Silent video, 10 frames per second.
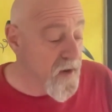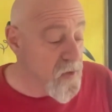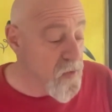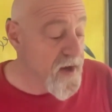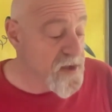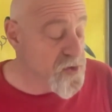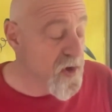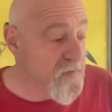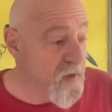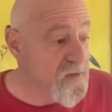great
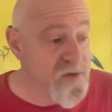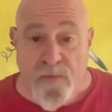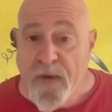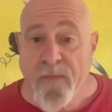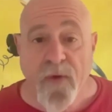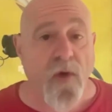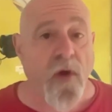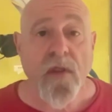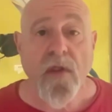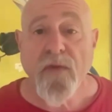short films from people
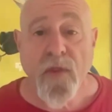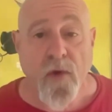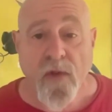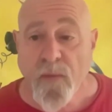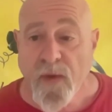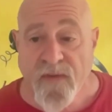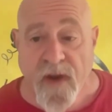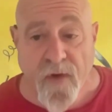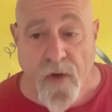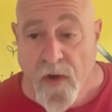all over the world that we've
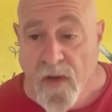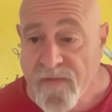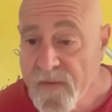never heard of.